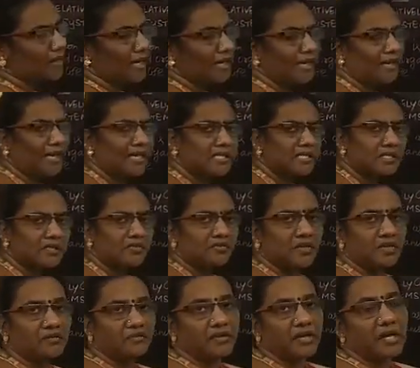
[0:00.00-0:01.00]
Next
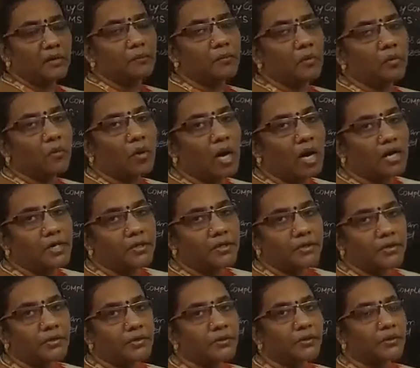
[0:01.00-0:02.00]
we will move
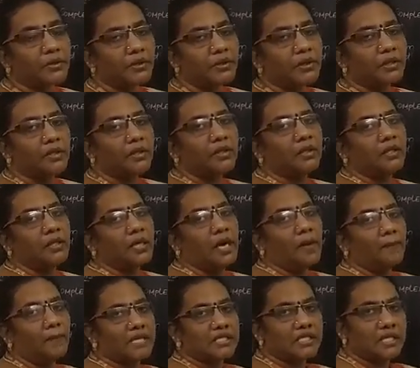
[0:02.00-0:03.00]
on to
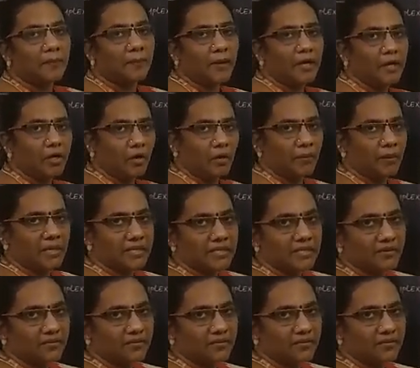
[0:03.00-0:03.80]
Mesopotamian